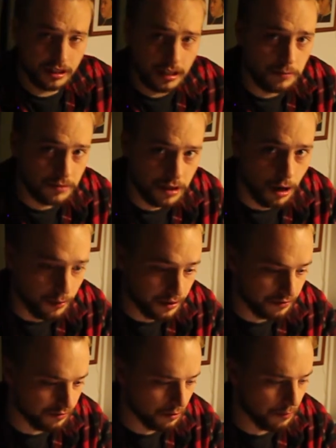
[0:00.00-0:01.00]
keeps
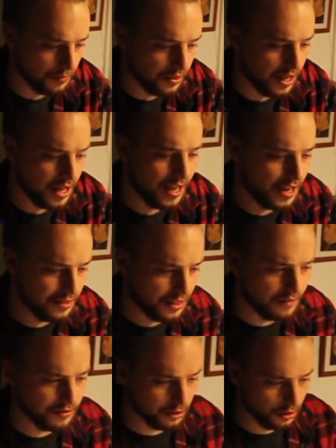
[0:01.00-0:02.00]
going from there. It
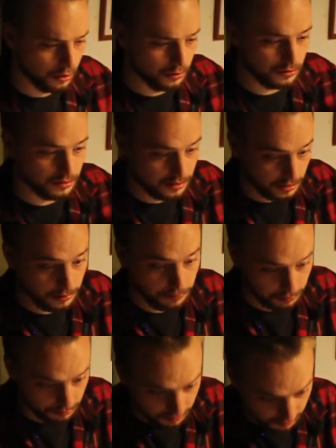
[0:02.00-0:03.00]
never goes
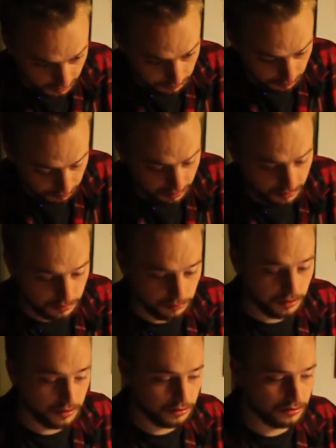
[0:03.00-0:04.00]
deeper and deeper into
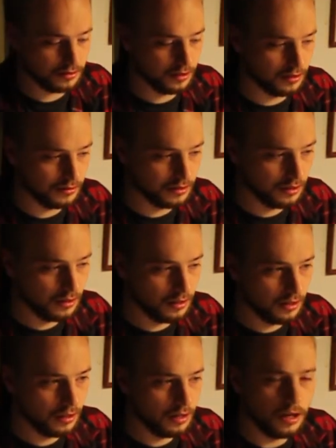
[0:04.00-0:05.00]
it. It just goes,
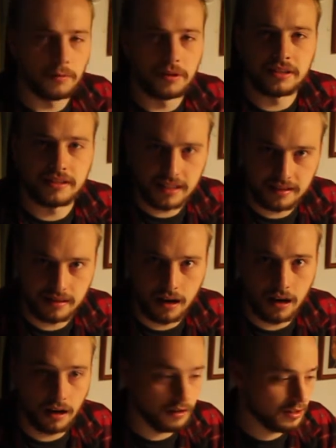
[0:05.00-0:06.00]
oh, is this
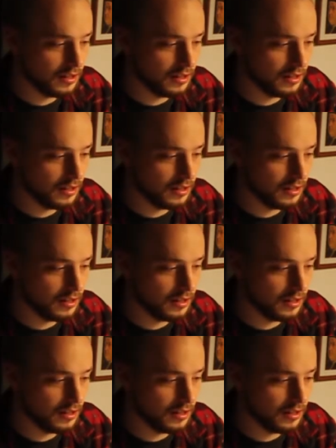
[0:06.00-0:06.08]
art?